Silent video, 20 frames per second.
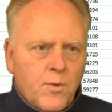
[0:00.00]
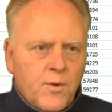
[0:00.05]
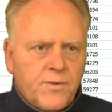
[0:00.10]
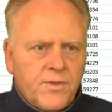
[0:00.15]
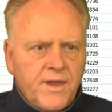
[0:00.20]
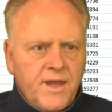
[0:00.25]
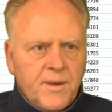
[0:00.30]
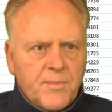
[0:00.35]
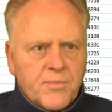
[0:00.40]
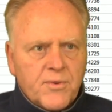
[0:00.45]

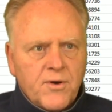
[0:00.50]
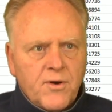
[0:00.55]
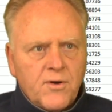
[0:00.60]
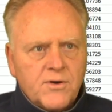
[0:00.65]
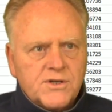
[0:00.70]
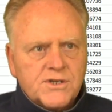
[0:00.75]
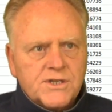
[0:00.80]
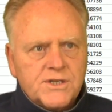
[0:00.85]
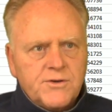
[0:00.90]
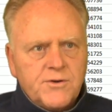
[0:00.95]
the
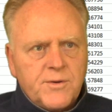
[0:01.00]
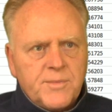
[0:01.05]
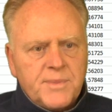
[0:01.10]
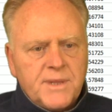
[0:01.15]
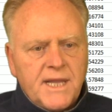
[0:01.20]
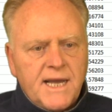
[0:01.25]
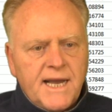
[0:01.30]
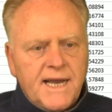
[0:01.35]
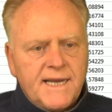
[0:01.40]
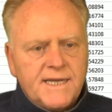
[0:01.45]
approach to
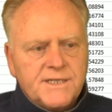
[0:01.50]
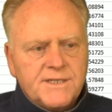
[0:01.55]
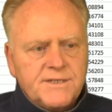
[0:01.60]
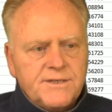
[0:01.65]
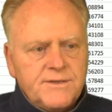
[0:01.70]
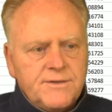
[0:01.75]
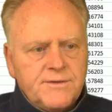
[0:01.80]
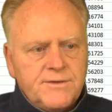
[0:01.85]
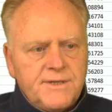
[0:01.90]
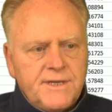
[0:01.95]
apply it
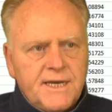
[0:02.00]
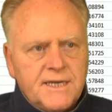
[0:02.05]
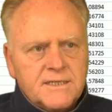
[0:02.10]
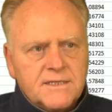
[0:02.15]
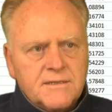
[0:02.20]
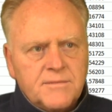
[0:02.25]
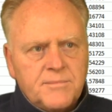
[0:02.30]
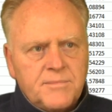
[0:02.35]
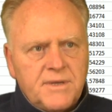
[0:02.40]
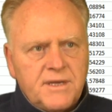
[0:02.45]
to the
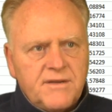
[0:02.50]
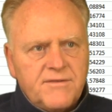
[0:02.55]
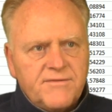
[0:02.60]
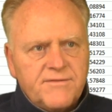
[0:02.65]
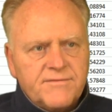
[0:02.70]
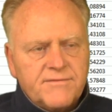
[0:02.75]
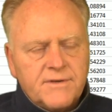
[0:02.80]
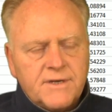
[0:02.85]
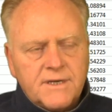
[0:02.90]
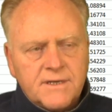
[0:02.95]
S&P,
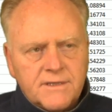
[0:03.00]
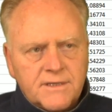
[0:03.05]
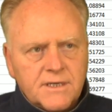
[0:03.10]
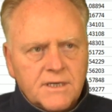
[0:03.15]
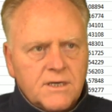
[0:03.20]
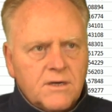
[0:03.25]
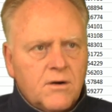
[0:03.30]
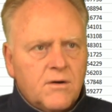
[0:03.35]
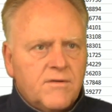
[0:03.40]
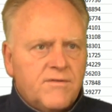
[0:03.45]
the
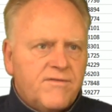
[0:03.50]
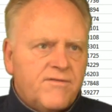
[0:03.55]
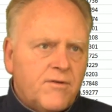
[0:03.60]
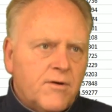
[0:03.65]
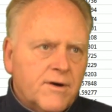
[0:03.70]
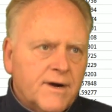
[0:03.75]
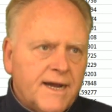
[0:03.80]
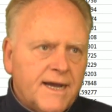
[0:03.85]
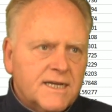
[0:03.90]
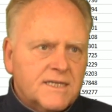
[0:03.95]

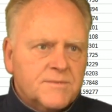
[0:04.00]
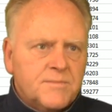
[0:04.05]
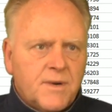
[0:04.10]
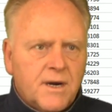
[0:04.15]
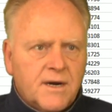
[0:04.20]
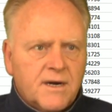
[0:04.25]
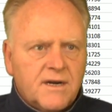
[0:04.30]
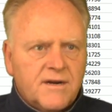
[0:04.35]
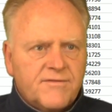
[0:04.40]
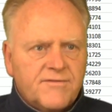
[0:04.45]
Forex
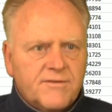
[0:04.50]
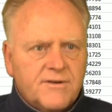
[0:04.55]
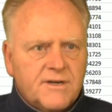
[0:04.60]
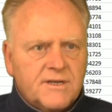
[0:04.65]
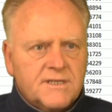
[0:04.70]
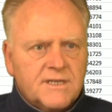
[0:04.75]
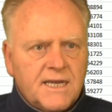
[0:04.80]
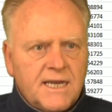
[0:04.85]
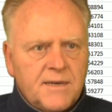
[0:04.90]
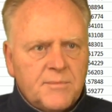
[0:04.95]
market, for
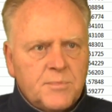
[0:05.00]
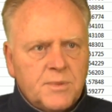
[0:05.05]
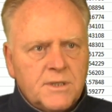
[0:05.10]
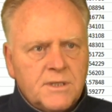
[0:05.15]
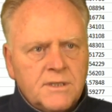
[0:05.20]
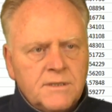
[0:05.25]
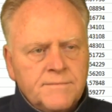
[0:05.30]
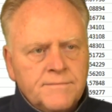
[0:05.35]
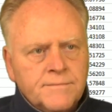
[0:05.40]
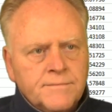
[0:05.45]

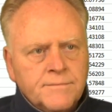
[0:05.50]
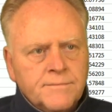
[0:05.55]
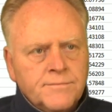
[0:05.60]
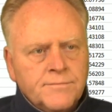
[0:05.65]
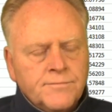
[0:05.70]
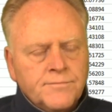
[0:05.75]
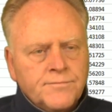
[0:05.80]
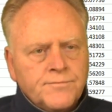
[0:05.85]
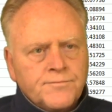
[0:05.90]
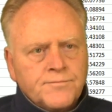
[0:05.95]
example,
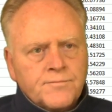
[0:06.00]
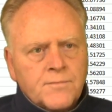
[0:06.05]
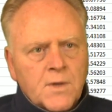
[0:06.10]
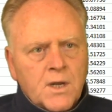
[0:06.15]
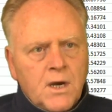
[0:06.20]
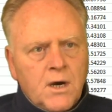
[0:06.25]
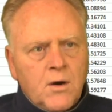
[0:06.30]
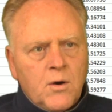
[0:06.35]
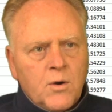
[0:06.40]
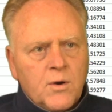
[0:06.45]

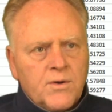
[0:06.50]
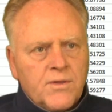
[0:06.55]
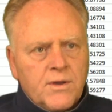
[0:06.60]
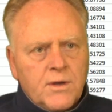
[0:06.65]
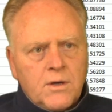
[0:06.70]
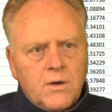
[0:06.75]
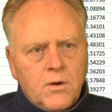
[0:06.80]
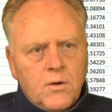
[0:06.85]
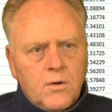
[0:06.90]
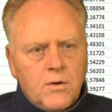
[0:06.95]
or the
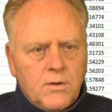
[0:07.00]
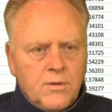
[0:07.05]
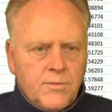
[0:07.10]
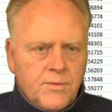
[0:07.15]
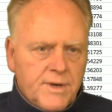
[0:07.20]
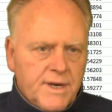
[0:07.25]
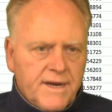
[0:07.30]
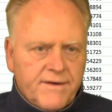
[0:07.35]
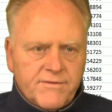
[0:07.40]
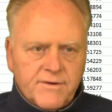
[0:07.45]
gold,
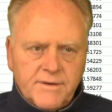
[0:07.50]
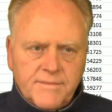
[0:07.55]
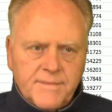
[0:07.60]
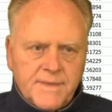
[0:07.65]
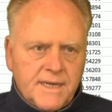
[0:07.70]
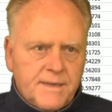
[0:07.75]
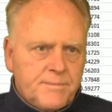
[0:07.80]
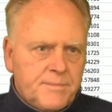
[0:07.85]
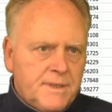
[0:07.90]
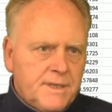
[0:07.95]
whatever it
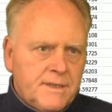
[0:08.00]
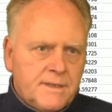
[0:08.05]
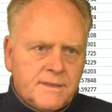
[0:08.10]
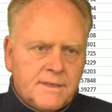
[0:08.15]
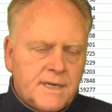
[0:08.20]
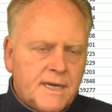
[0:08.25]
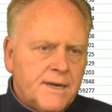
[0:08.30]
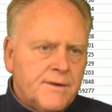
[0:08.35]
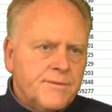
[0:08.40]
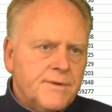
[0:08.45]
might be,
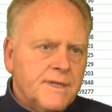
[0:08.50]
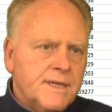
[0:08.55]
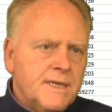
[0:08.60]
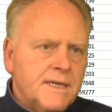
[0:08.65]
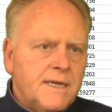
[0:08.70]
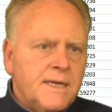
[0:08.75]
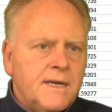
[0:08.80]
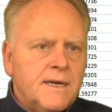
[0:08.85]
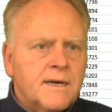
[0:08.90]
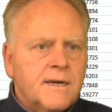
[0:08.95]
I don't really
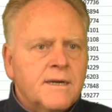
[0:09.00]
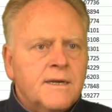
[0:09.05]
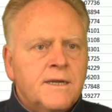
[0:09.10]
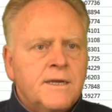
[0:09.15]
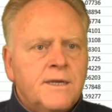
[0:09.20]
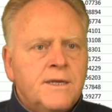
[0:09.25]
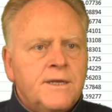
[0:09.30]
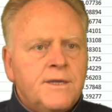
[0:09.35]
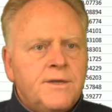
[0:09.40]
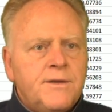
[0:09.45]
care.
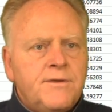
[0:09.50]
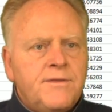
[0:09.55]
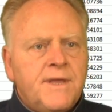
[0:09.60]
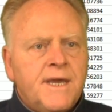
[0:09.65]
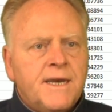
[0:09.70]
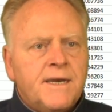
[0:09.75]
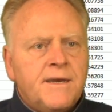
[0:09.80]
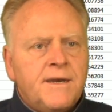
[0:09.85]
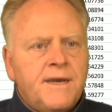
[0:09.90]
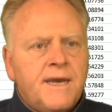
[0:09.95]
You
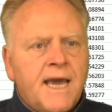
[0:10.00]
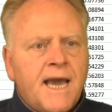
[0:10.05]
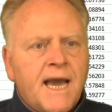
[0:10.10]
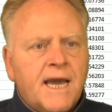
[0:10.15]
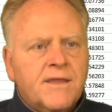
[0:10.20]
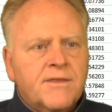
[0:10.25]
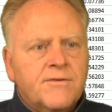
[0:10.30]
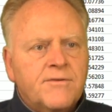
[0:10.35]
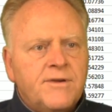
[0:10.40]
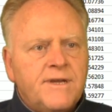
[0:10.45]
then
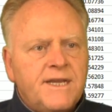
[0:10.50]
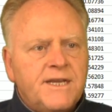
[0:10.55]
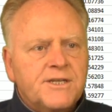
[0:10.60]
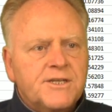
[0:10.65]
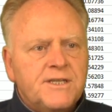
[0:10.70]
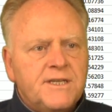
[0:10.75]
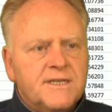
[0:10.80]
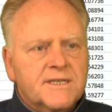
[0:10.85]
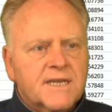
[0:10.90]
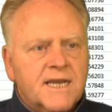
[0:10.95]
knock through each
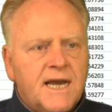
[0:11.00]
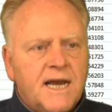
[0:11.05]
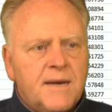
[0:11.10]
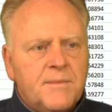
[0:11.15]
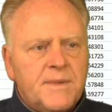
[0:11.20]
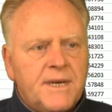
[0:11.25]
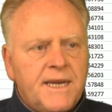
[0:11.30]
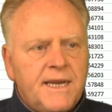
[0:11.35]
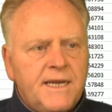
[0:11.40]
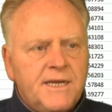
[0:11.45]
of these
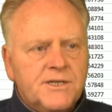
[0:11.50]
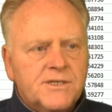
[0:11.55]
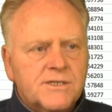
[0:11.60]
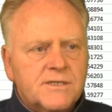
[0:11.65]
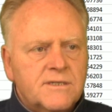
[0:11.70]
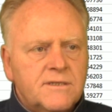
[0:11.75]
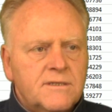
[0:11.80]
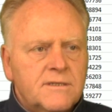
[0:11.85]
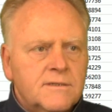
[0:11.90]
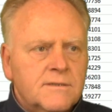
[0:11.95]

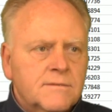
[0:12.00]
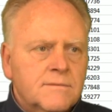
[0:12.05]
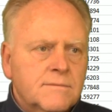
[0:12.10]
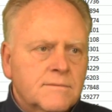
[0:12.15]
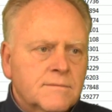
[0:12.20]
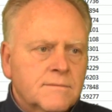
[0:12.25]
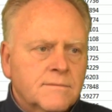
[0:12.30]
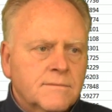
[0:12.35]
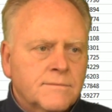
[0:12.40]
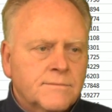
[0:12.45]
combinations,
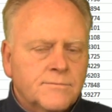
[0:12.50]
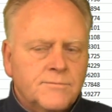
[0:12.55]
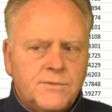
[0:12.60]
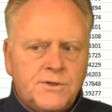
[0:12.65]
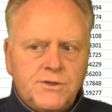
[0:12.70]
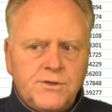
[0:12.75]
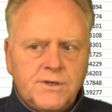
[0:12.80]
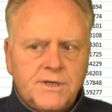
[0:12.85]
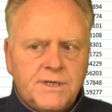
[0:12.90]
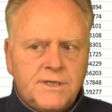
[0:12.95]

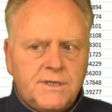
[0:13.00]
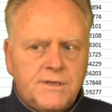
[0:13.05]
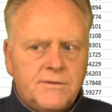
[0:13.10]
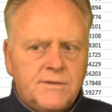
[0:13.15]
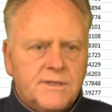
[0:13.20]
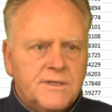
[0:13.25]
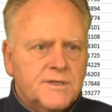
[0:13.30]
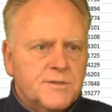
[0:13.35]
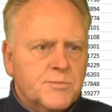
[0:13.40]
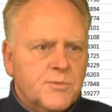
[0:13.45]
which you can do
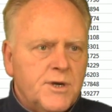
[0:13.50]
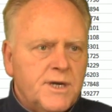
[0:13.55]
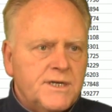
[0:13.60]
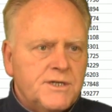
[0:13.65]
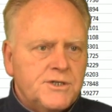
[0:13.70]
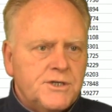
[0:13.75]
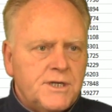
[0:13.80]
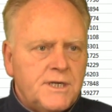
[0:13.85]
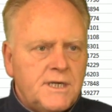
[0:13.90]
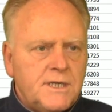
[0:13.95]
with the
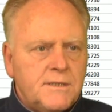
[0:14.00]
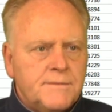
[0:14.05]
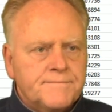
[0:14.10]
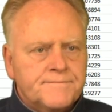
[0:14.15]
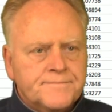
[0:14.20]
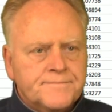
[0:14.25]
spreadsheet,